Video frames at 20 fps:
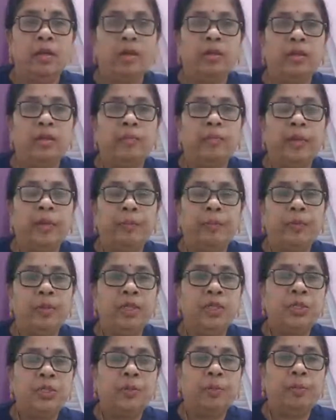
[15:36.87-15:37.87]
people
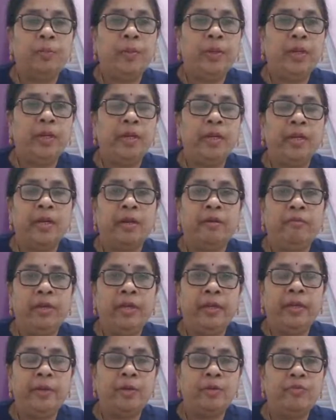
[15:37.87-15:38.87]
should be aware
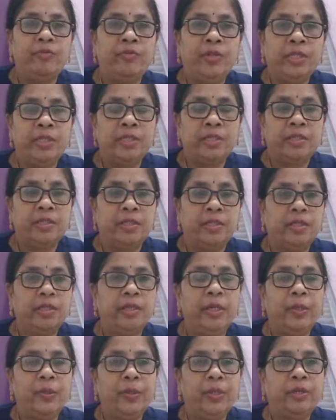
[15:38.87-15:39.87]
of this new
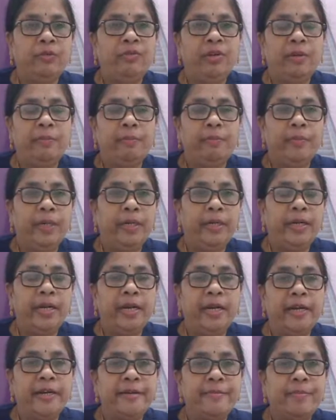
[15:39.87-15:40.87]
development and
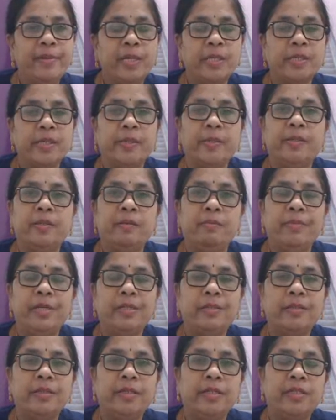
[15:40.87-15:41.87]
pass on the
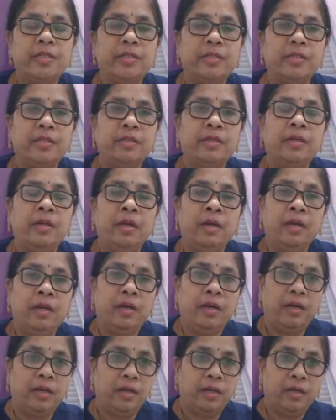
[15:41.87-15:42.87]
message
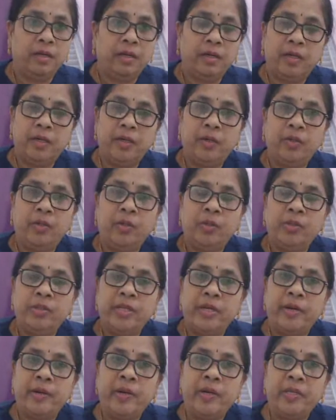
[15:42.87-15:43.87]
to those
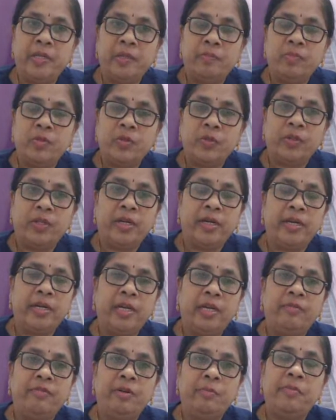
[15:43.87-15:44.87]
around them so that
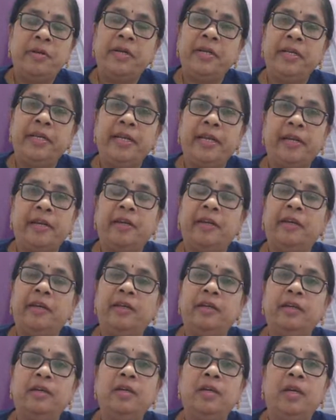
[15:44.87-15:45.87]
everybody can
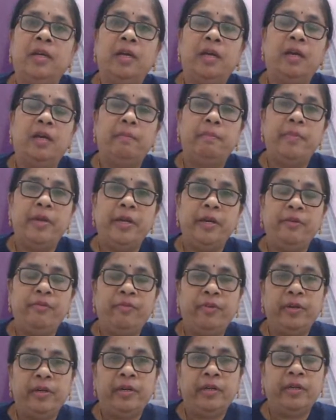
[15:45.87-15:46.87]
benefit
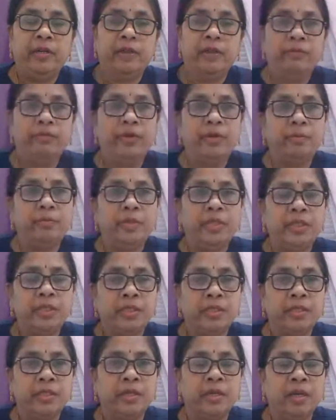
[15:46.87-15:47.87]
from this
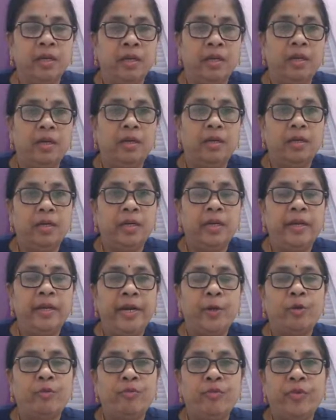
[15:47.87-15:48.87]
great
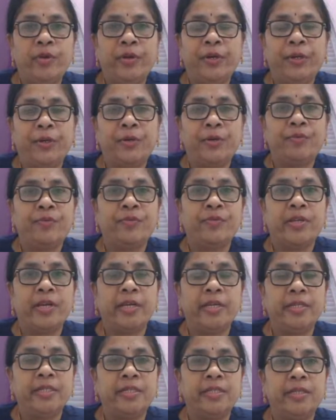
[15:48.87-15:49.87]
offering of
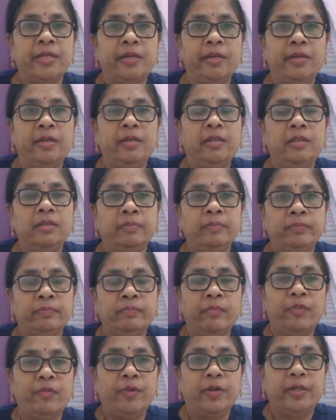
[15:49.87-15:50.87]
science and
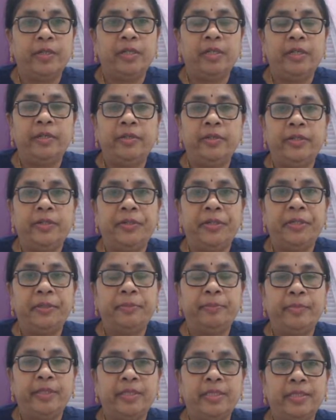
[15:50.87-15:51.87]
fertility
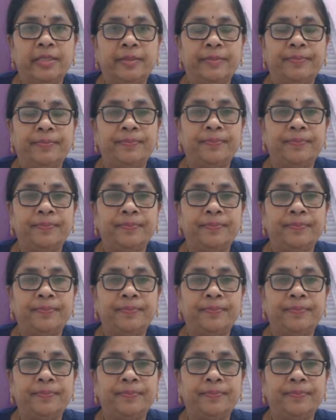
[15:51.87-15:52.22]
treatments.